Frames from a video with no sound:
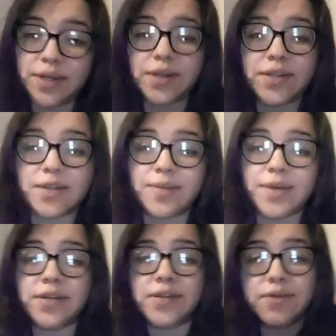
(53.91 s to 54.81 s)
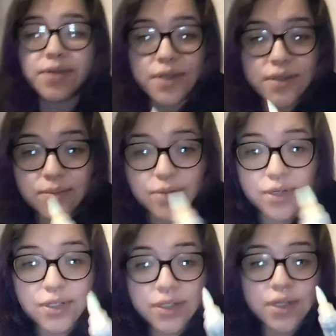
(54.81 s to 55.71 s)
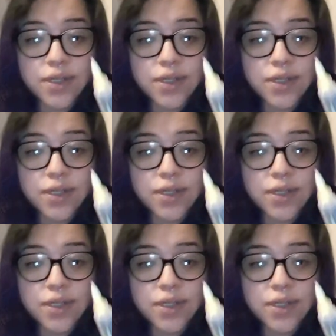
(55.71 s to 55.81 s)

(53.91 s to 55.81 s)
a good thing about it too is it has the brush,